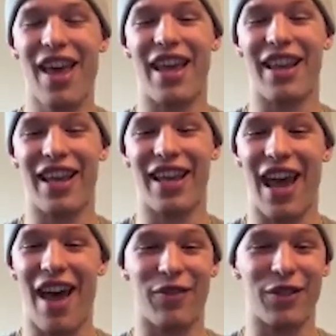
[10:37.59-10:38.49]
And
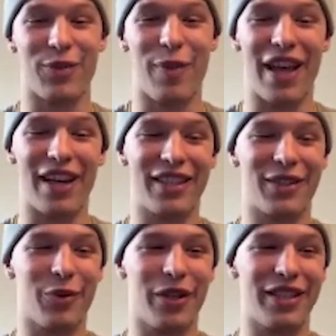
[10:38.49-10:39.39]
then after
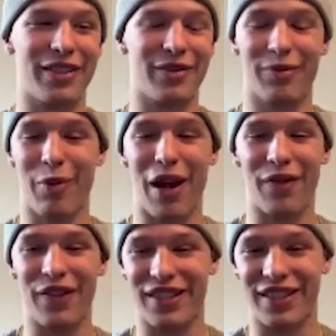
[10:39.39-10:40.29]
Spanish was
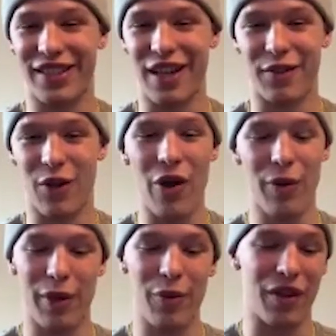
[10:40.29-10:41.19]
breakfast and stuff. So I
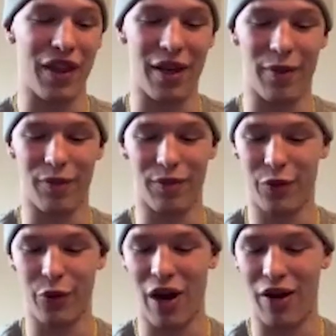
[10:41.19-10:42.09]
would be with him
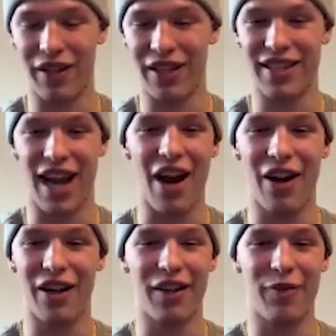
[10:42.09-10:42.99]
throughout the
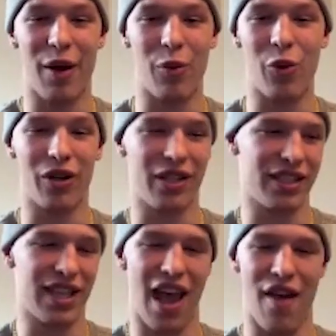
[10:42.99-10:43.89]
entirety of my
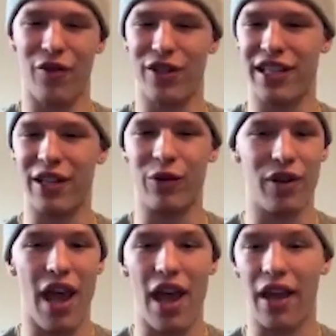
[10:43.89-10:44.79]
mornings every single
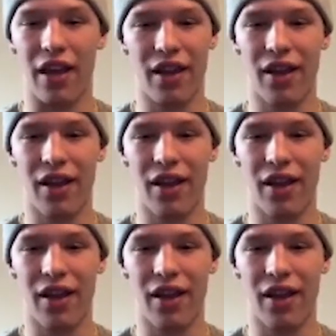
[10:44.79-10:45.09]
day.